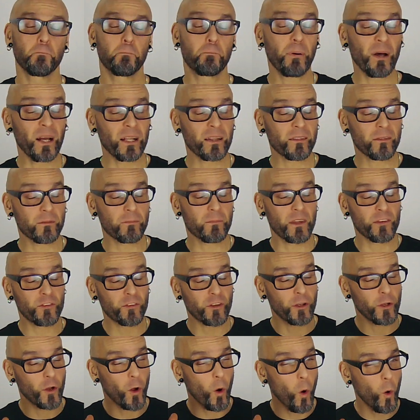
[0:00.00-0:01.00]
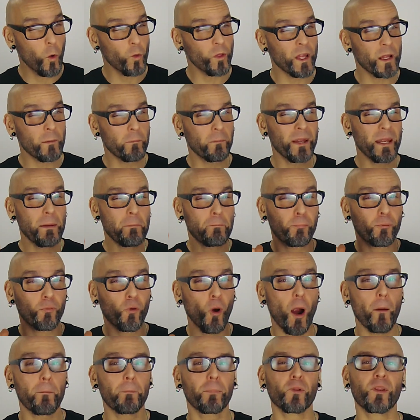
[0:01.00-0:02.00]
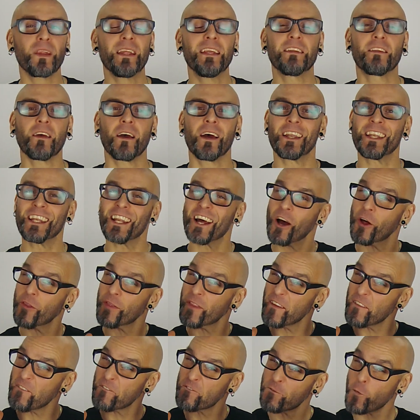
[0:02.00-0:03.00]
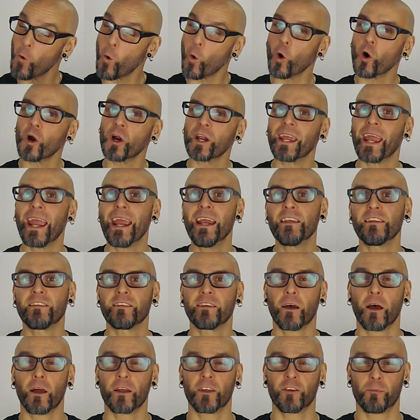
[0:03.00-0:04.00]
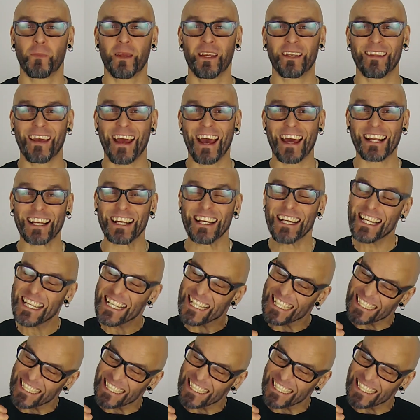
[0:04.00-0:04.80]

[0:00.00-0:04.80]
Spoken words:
But this can only be properly done on the 4K seismic data,